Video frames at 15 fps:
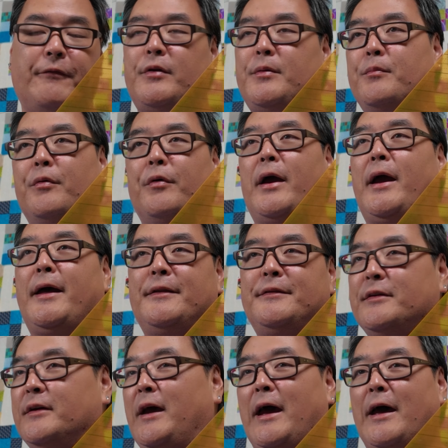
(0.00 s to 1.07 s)
Every
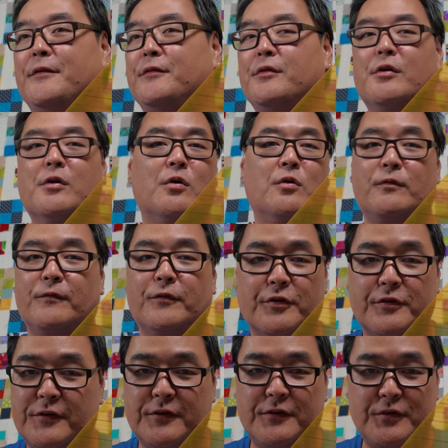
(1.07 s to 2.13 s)
brand has their own
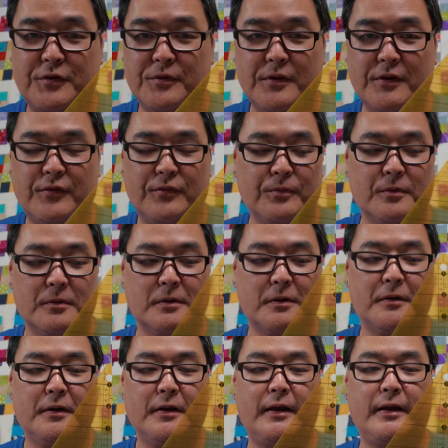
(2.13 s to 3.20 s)
version to this
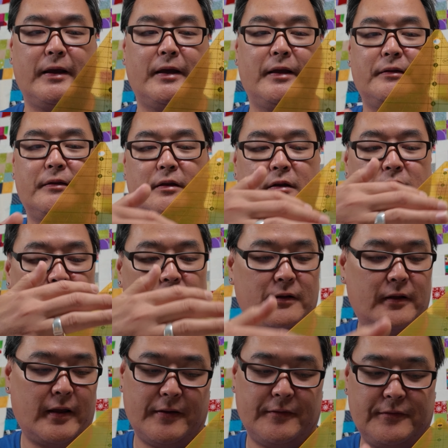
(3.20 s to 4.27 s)
ruler, and it
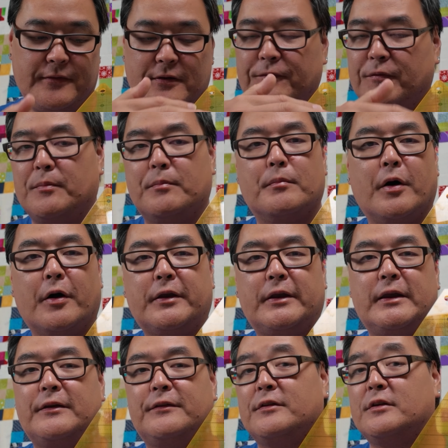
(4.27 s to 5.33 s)
all has different
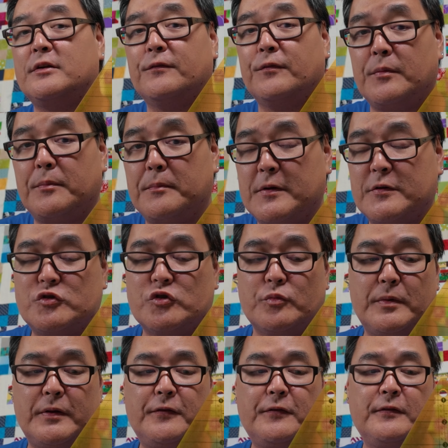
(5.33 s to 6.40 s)
markings and different
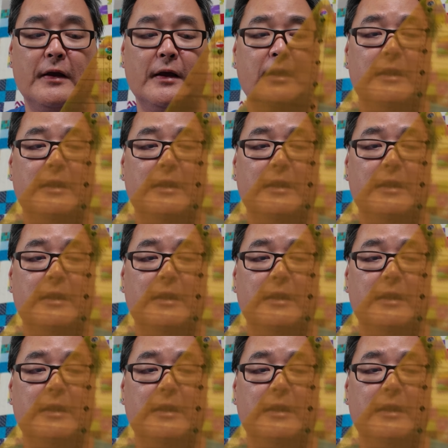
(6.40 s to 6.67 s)
measurements.